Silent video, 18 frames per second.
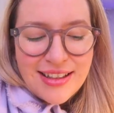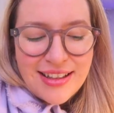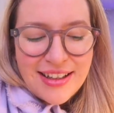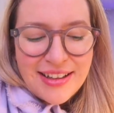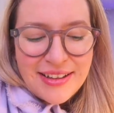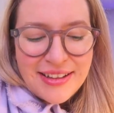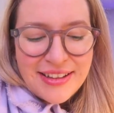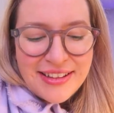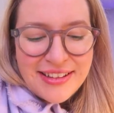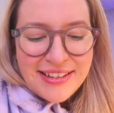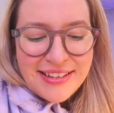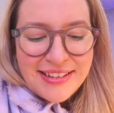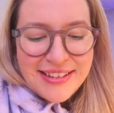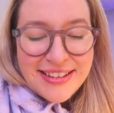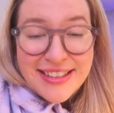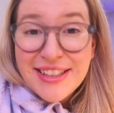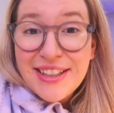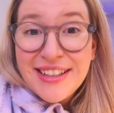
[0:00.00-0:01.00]
uh,
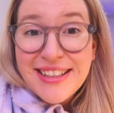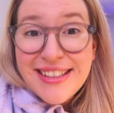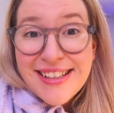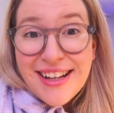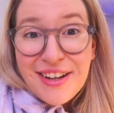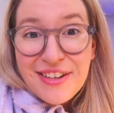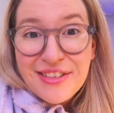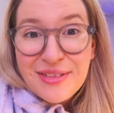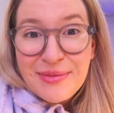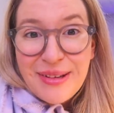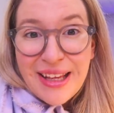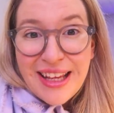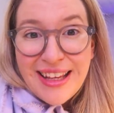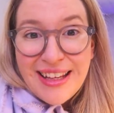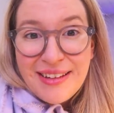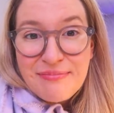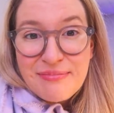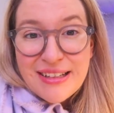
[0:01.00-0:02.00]
it's an early start for
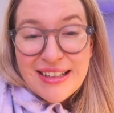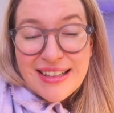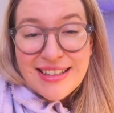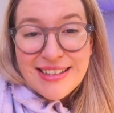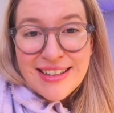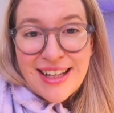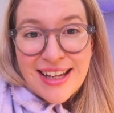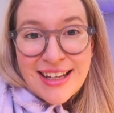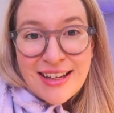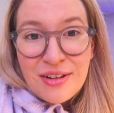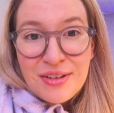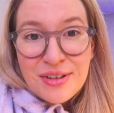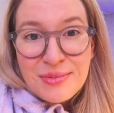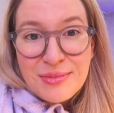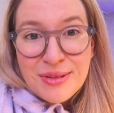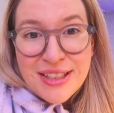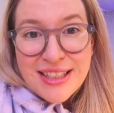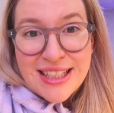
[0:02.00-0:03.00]
me, but like all
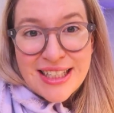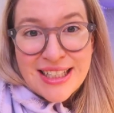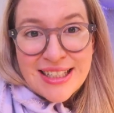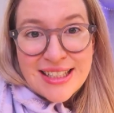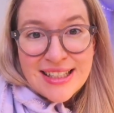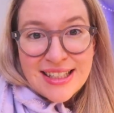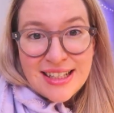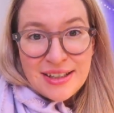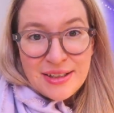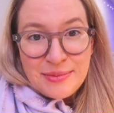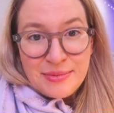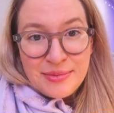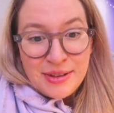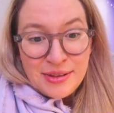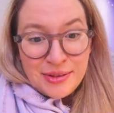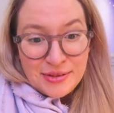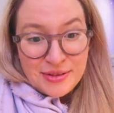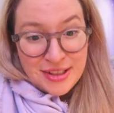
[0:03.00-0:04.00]
Mondays, um,
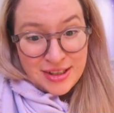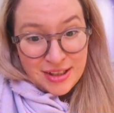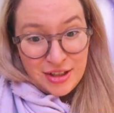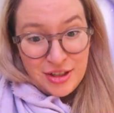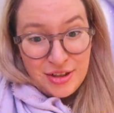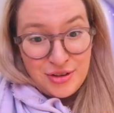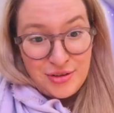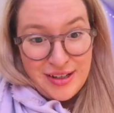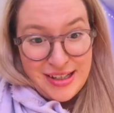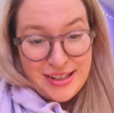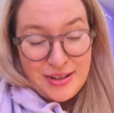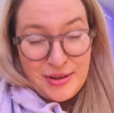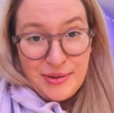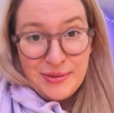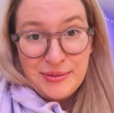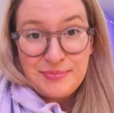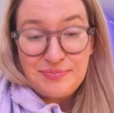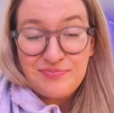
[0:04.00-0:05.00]
Luca is at nursery,
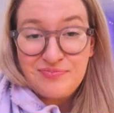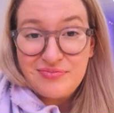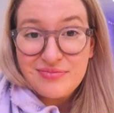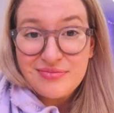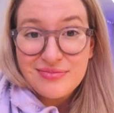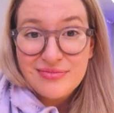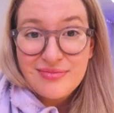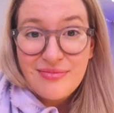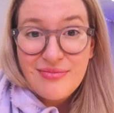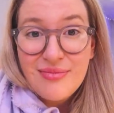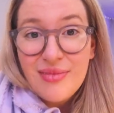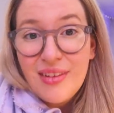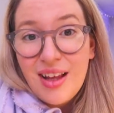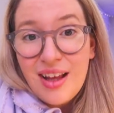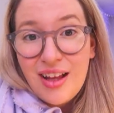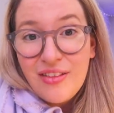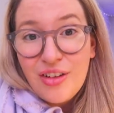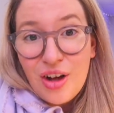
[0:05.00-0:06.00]
so
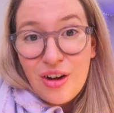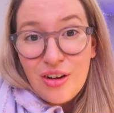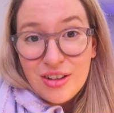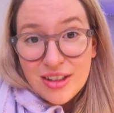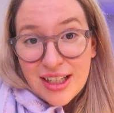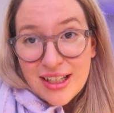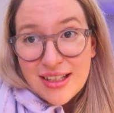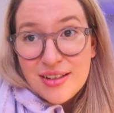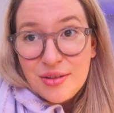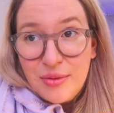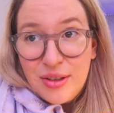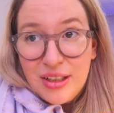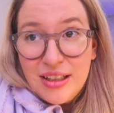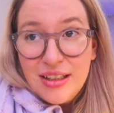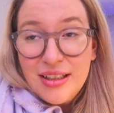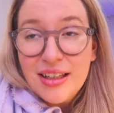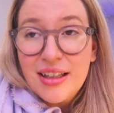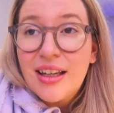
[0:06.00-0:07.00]
I've got all day to
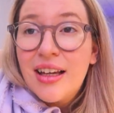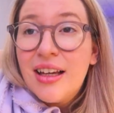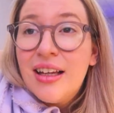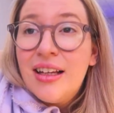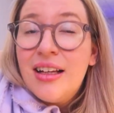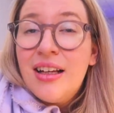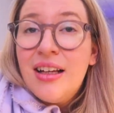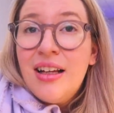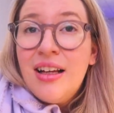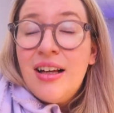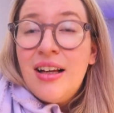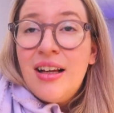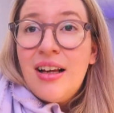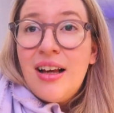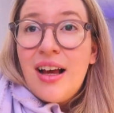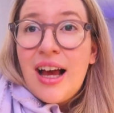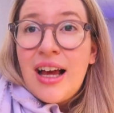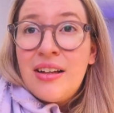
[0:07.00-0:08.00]
work
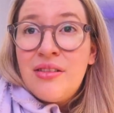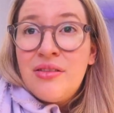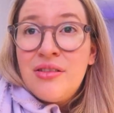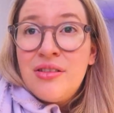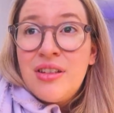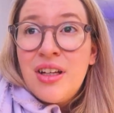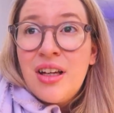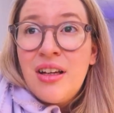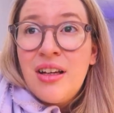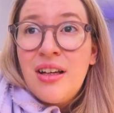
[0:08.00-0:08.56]
and